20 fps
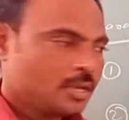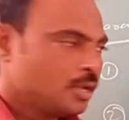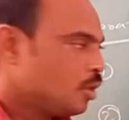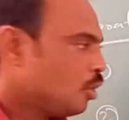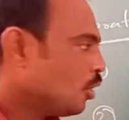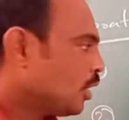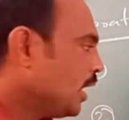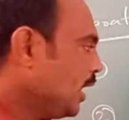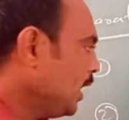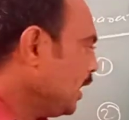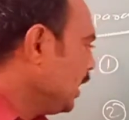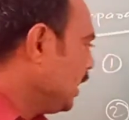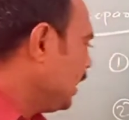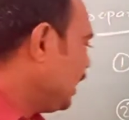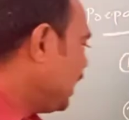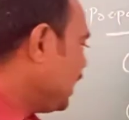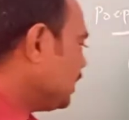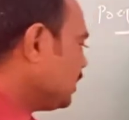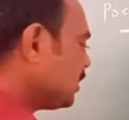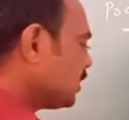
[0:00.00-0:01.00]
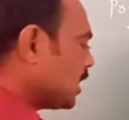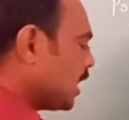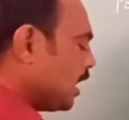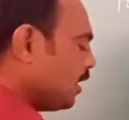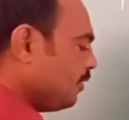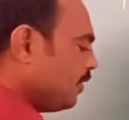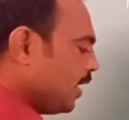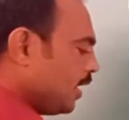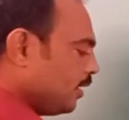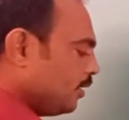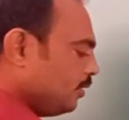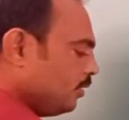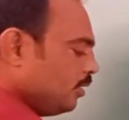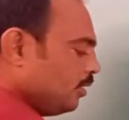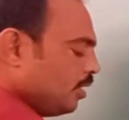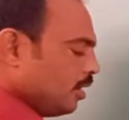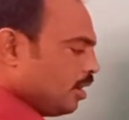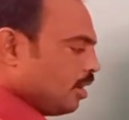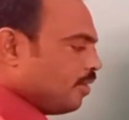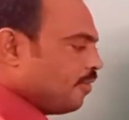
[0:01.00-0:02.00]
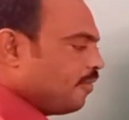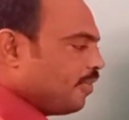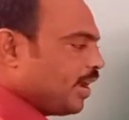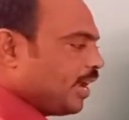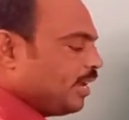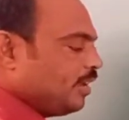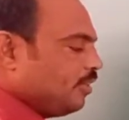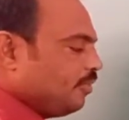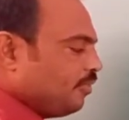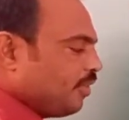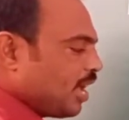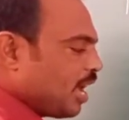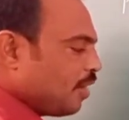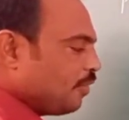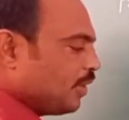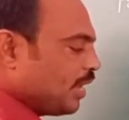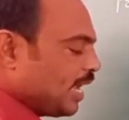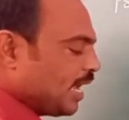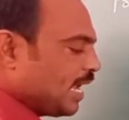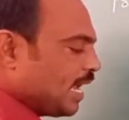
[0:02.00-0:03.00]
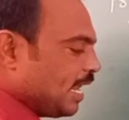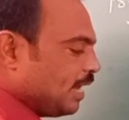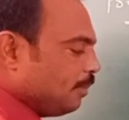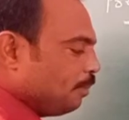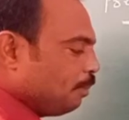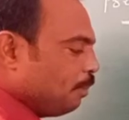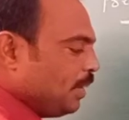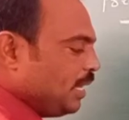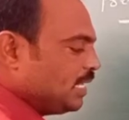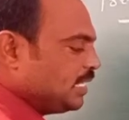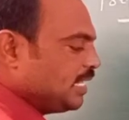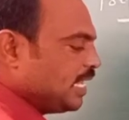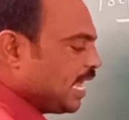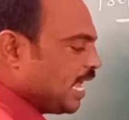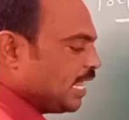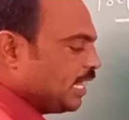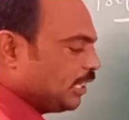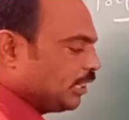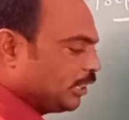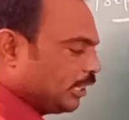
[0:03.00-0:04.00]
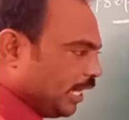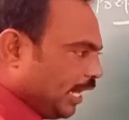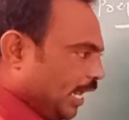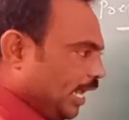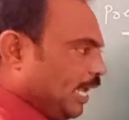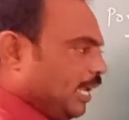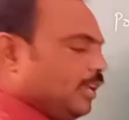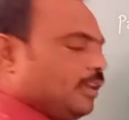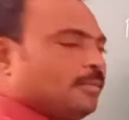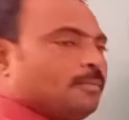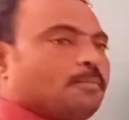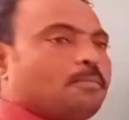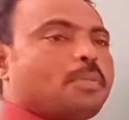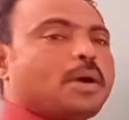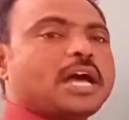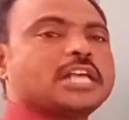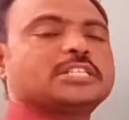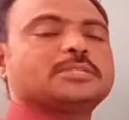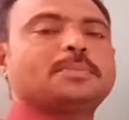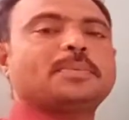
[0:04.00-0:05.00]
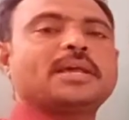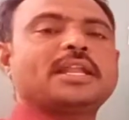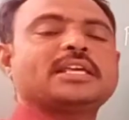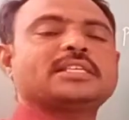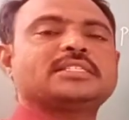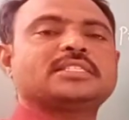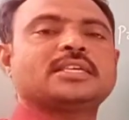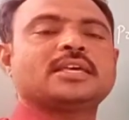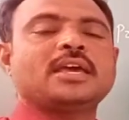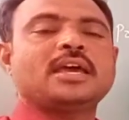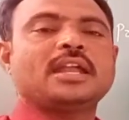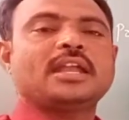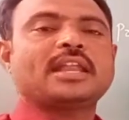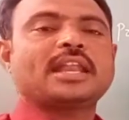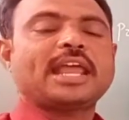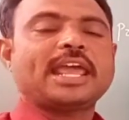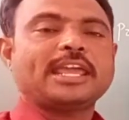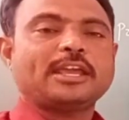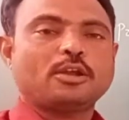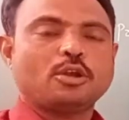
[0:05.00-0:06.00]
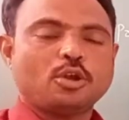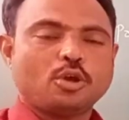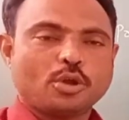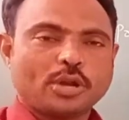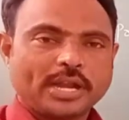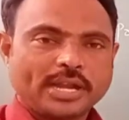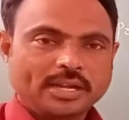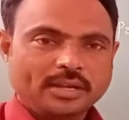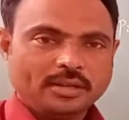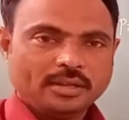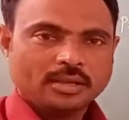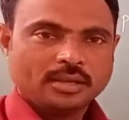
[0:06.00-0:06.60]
Okay. Next third one, when we have taken PCl3 phosphorus trichloride.